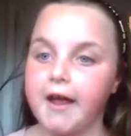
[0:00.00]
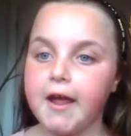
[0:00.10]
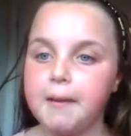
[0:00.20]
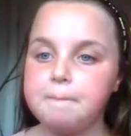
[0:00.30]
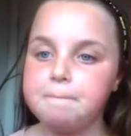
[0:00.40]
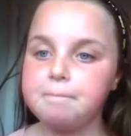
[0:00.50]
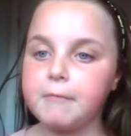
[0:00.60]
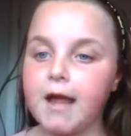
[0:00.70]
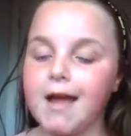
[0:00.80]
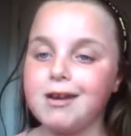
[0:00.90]
day
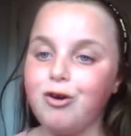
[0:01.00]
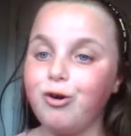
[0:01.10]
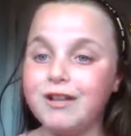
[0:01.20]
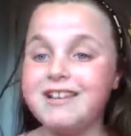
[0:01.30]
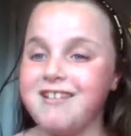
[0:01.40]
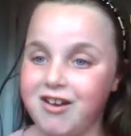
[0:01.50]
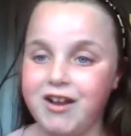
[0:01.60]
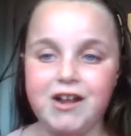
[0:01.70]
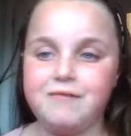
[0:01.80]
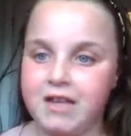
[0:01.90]
and the whole entire
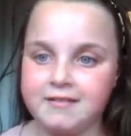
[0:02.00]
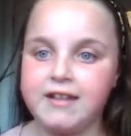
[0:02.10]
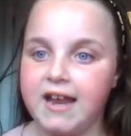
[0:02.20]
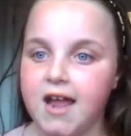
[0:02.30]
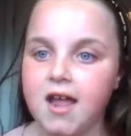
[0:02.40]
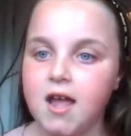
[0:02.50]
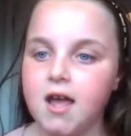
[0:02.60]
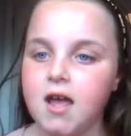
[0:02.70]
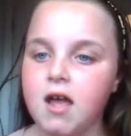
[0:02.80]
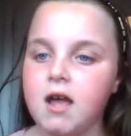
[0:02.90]
day of yesterday
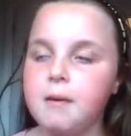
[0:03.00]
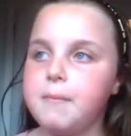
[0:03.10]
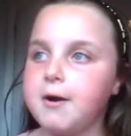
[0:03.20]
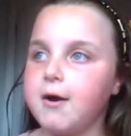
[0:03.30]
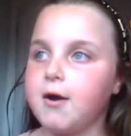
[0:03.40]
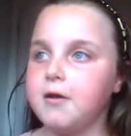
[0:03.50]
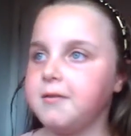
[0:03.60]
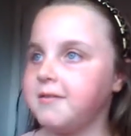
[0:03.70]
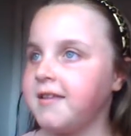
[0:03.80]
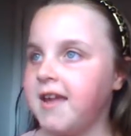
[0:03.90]

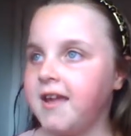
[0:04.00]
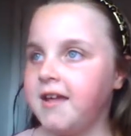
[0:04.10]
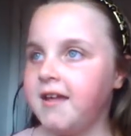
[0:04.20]
because